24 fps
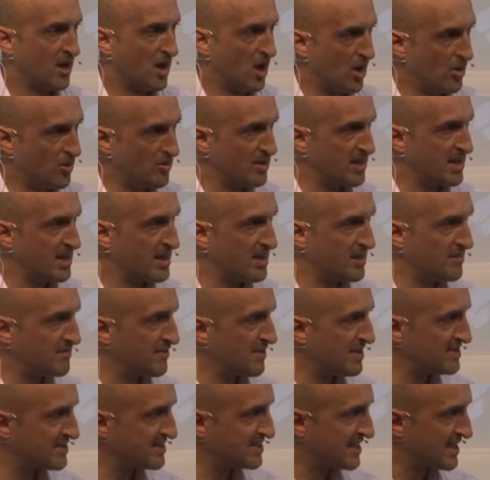Only an
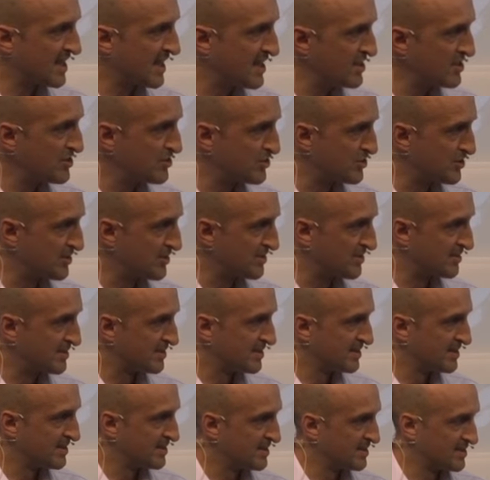investigation
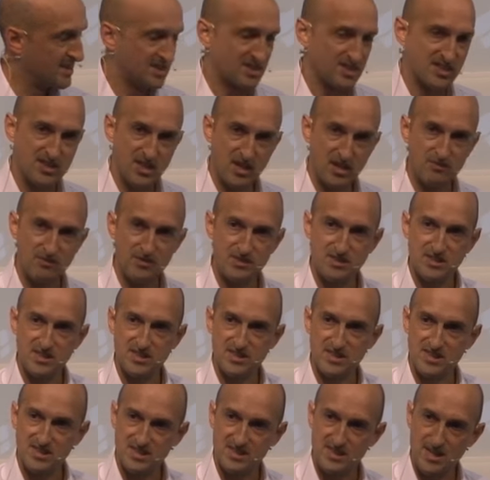discovered the
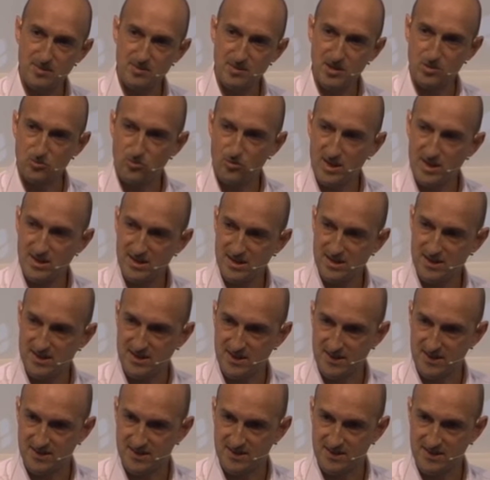systemic
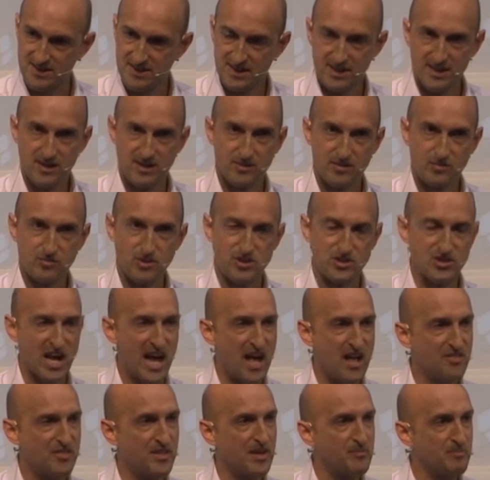weaknesses, which,
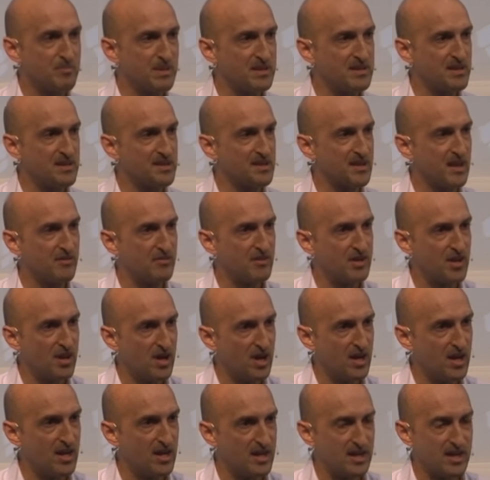had they been discovered
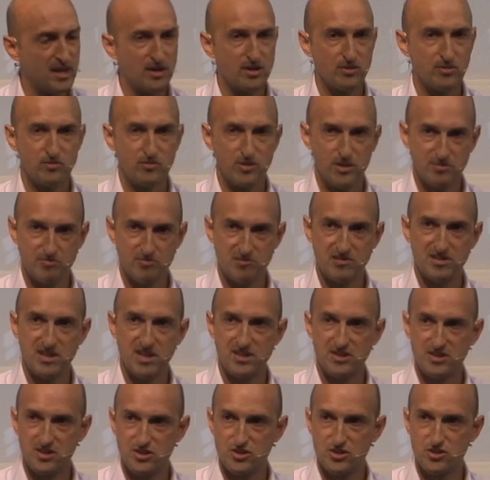earlier, would have
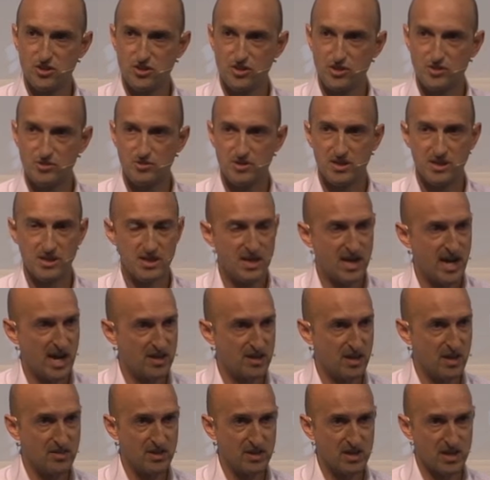protected Joshua
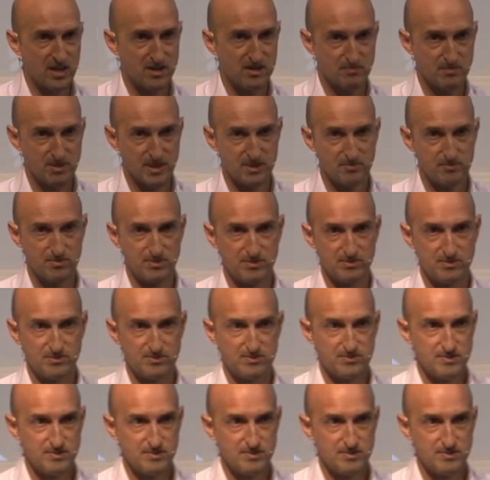and other young people.